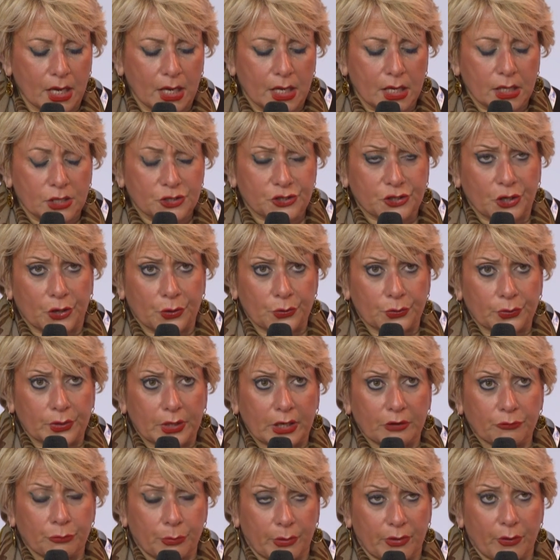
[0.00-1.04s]
So
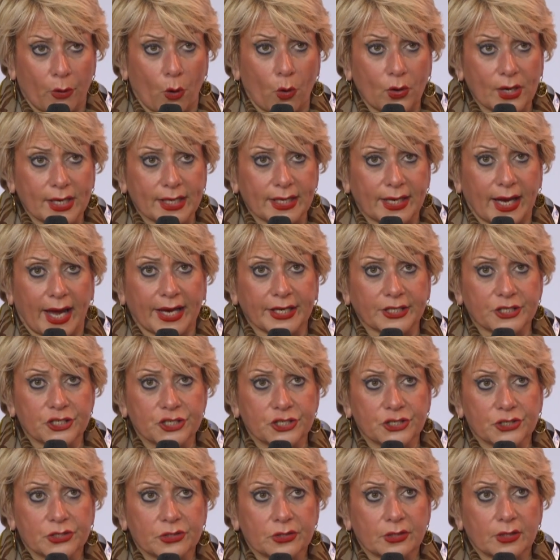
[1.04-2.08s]
if we're all
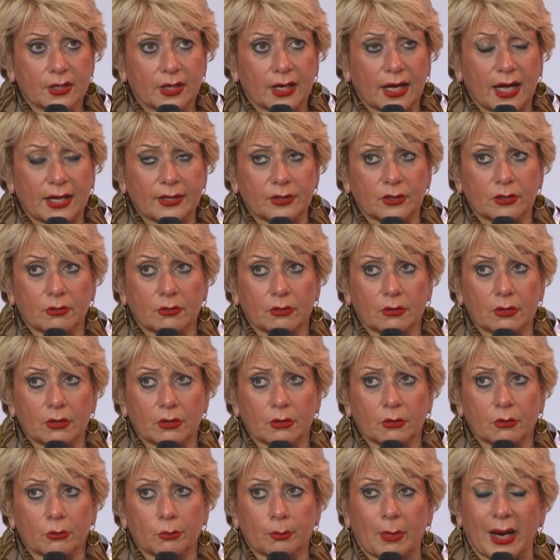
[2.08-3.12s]
engaged, and
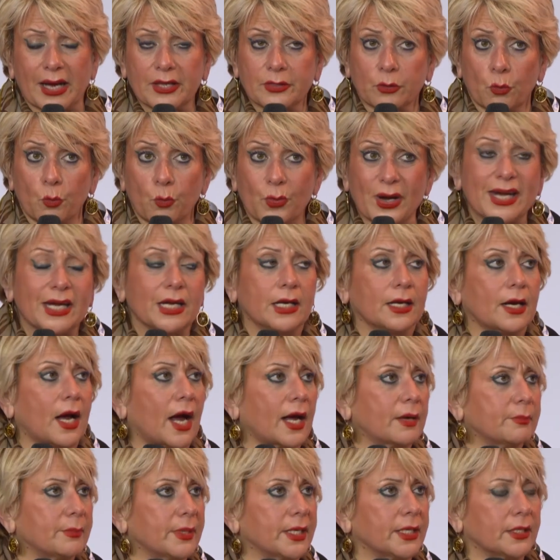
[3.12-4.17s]
by the we, I
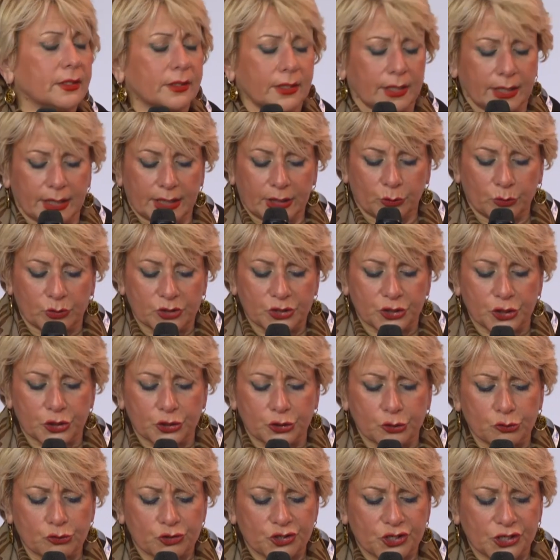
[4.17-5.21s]
mean EU
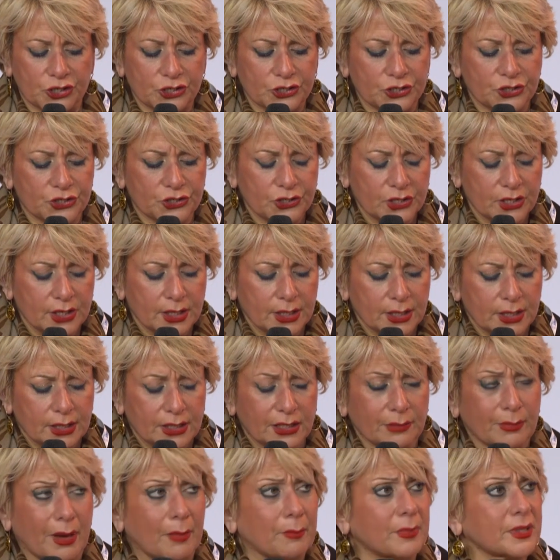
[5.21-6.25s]
institutions, the
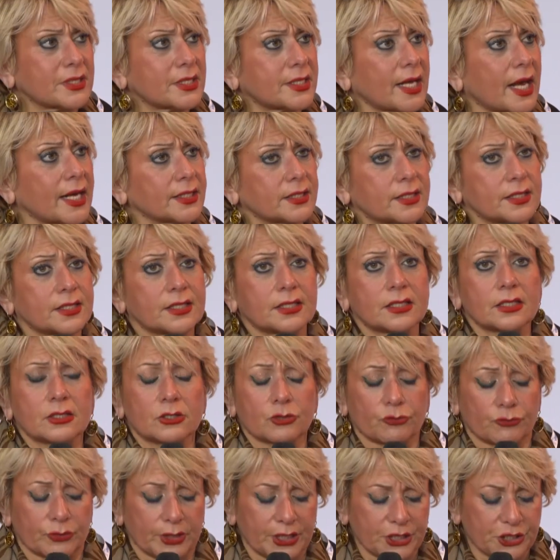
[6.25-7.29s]
member states, the
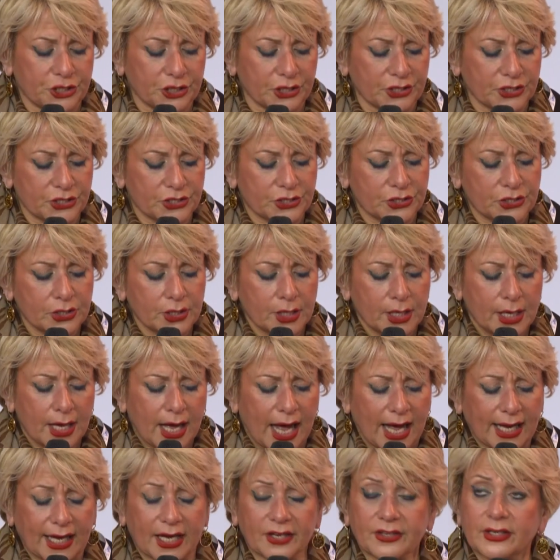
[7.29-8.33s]
regions,
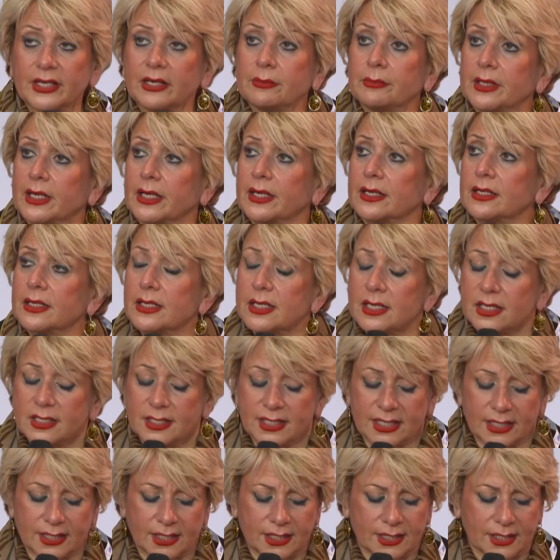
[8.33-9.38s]
academia,
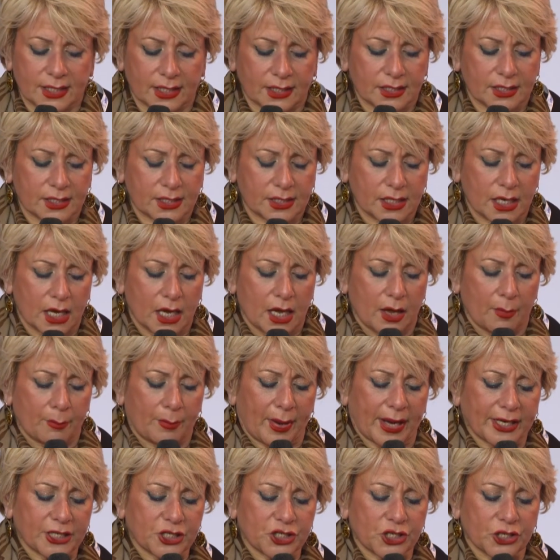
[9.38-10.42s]
citizens,
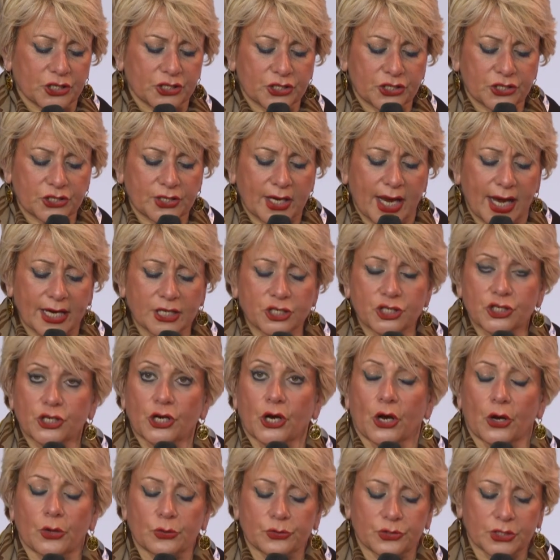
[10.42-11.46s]
patients,
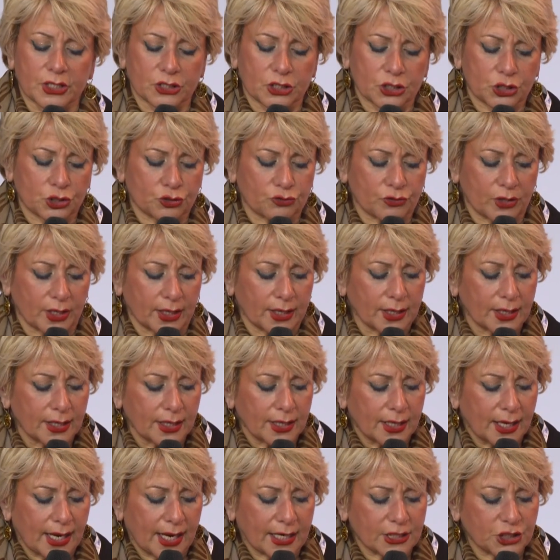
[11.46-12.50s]
NGOs, industry,
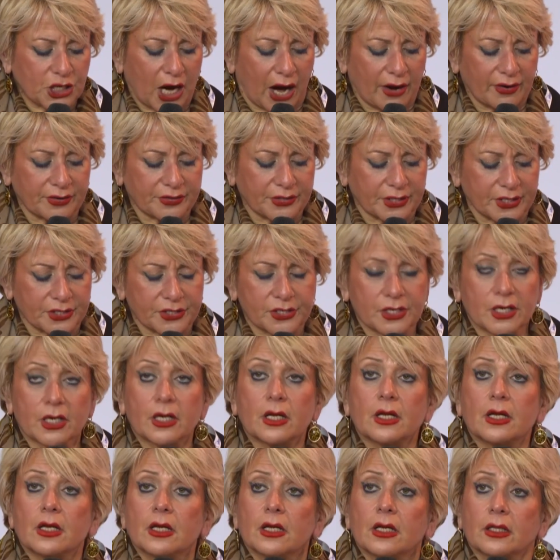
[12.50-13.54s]
and charities,
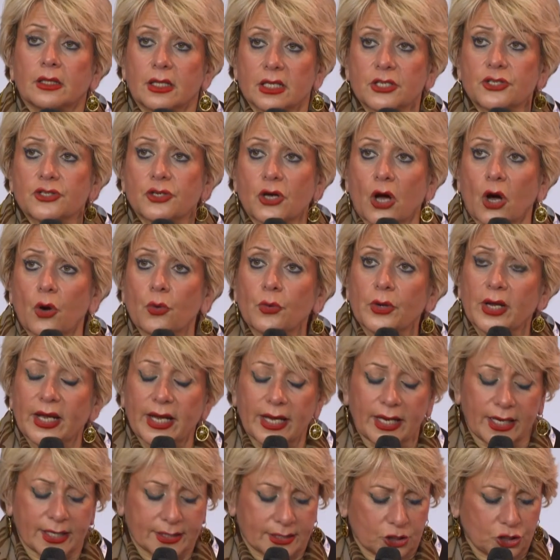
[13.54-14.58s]
this goal
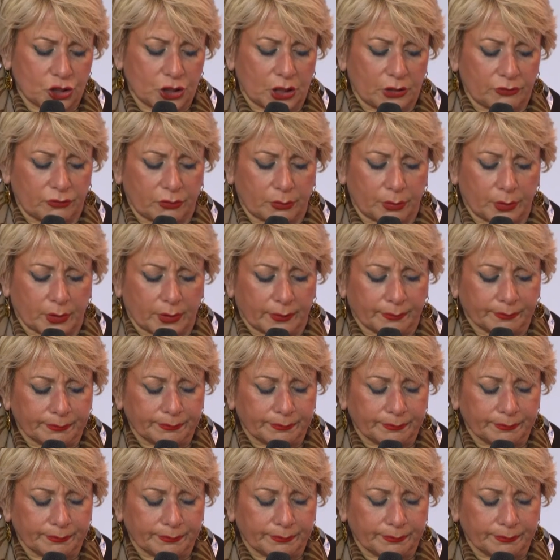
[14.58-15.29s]
is achievable.